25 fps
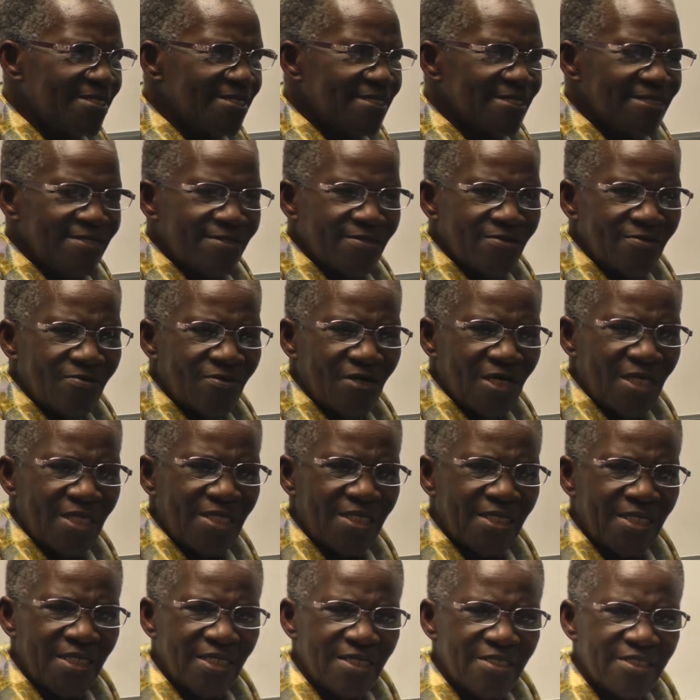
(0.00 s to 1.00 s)
You know, and
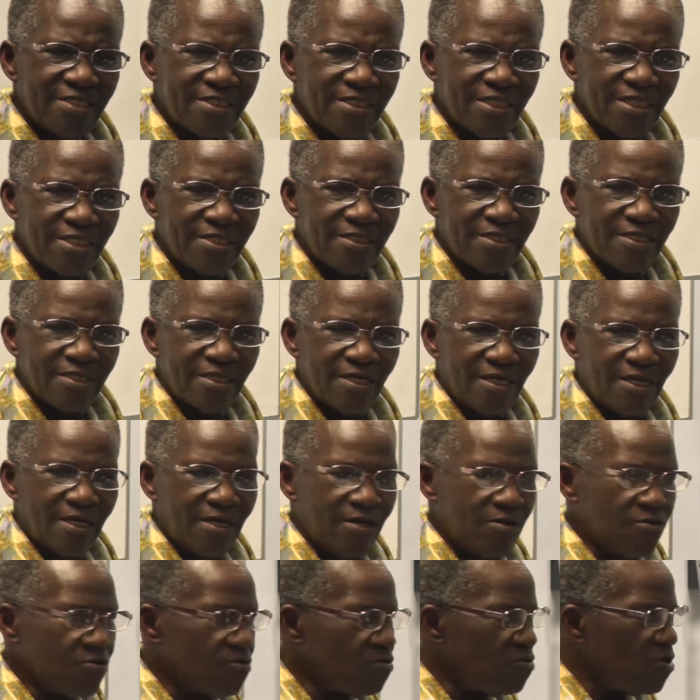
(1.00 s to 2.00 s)
they'll sit
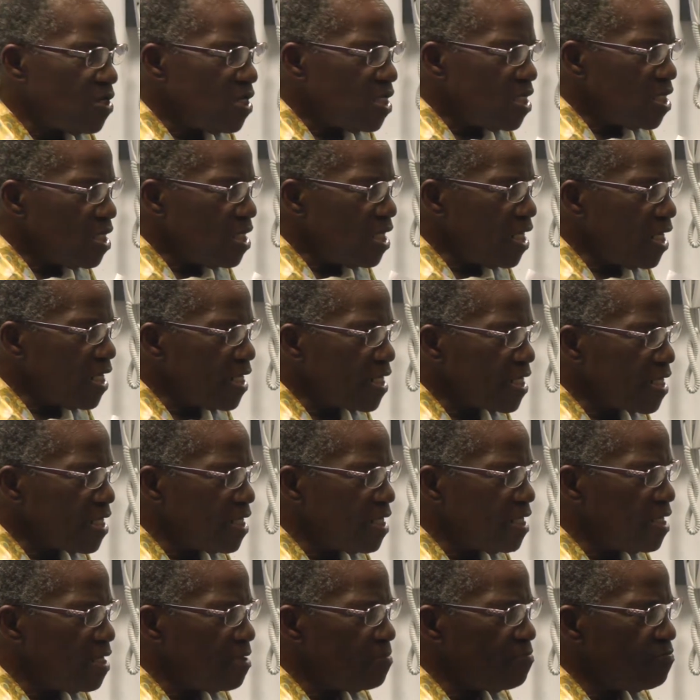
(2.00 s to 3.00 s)
there like
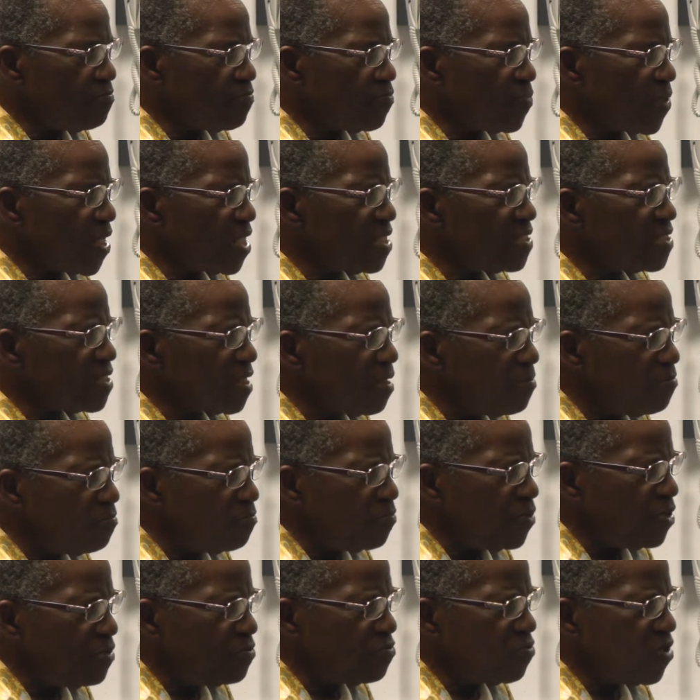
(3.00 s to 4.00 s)
a
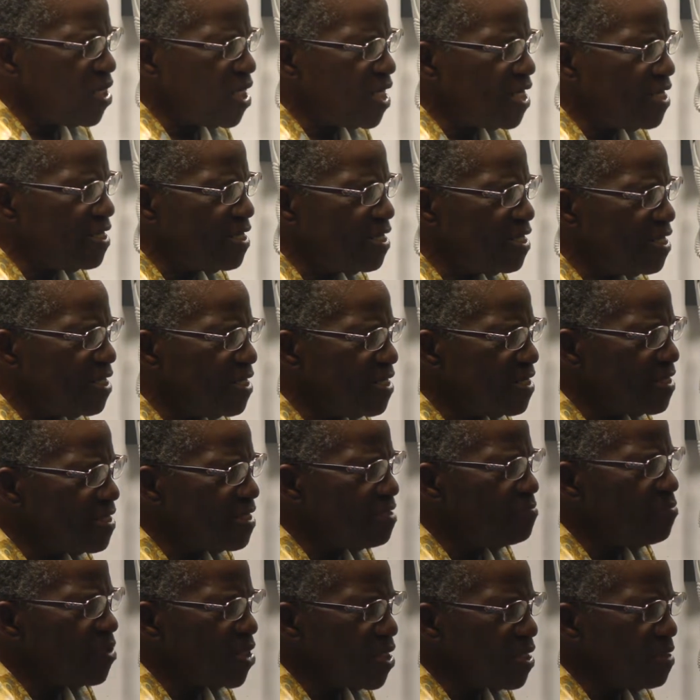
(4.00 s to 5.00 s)
zombie, really. They
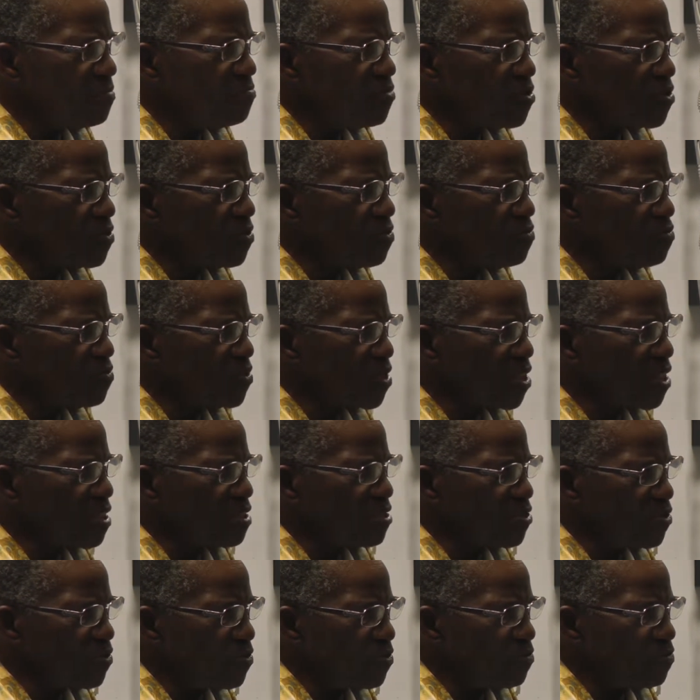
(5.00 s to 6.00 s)
become
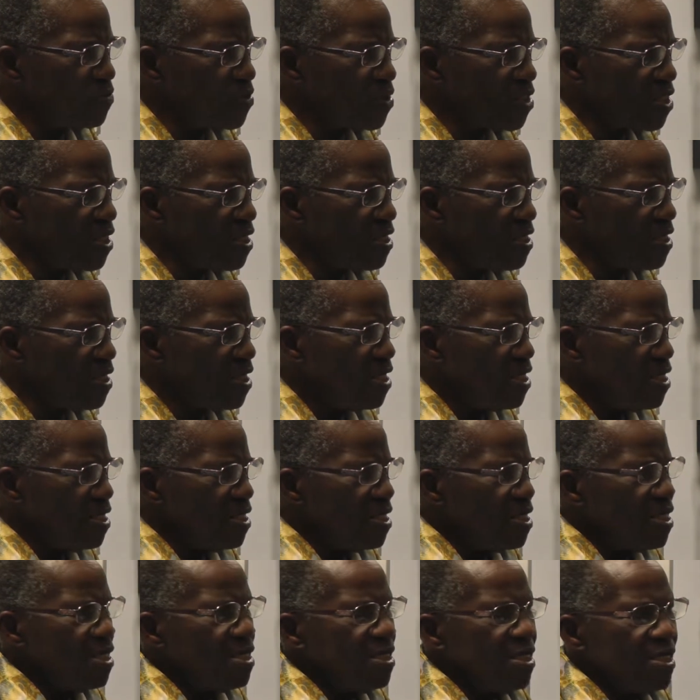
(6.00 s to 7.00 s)
docile.
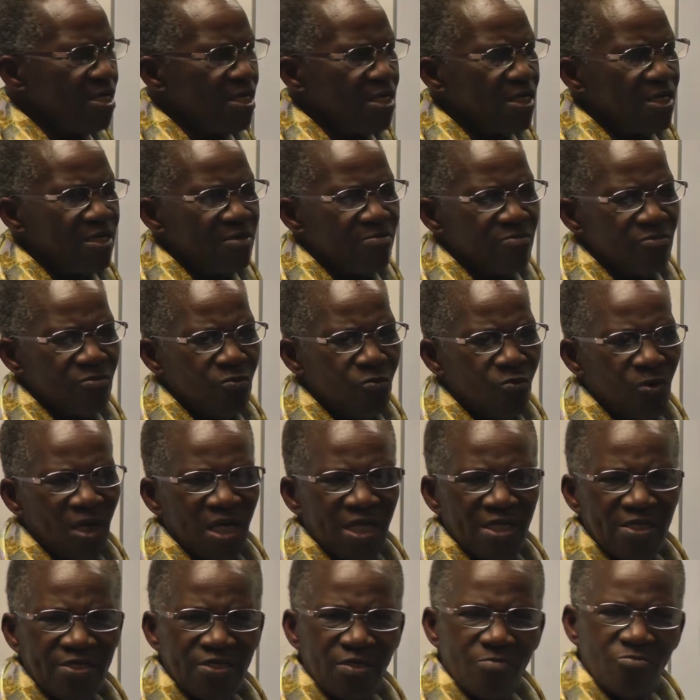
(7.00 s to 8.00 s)

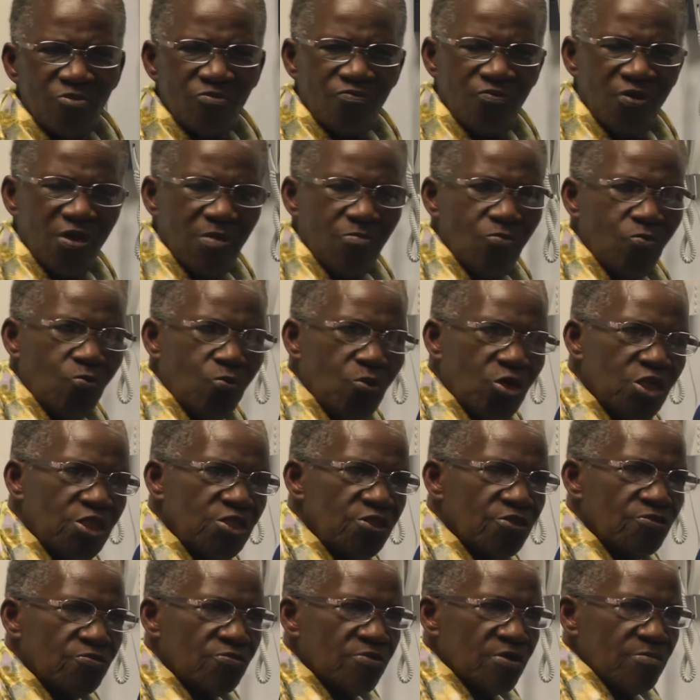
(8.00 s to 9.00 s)
While some of them
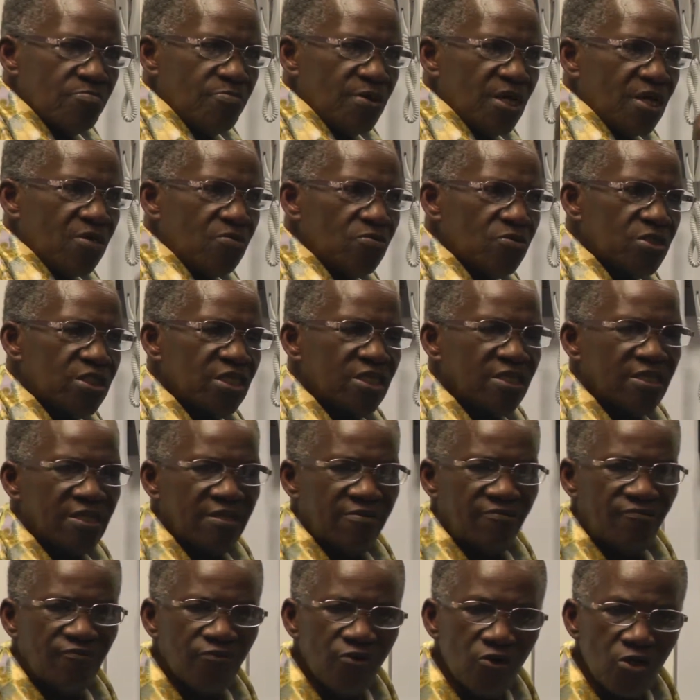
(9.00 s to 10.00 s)
wander about and they
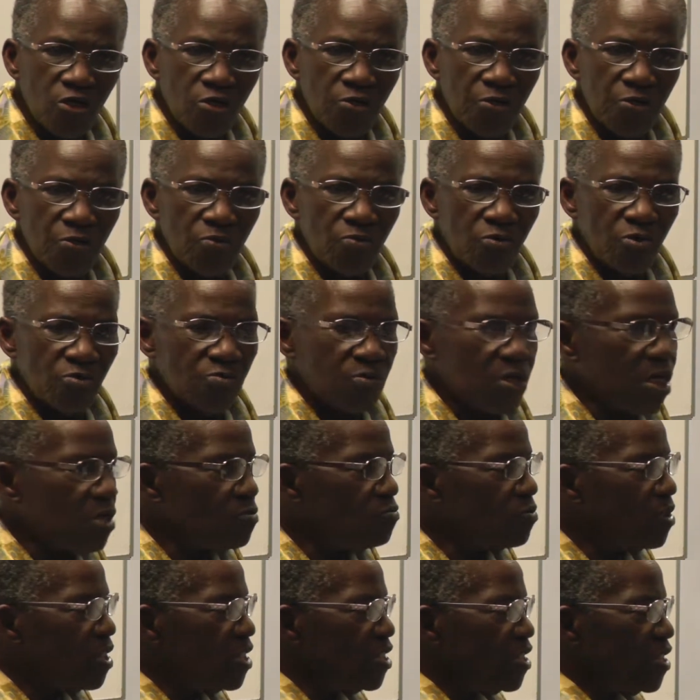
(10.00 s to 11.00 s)
follow you
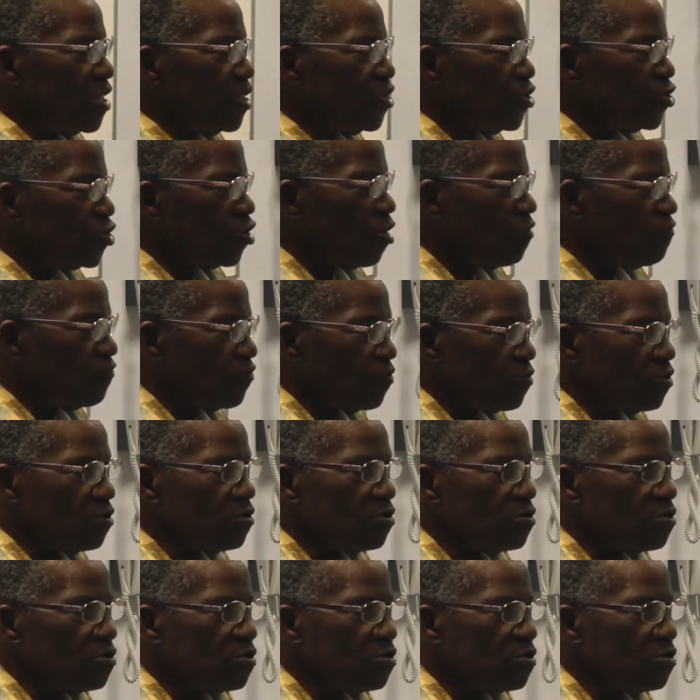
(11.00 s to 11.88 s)
around and they shuffle.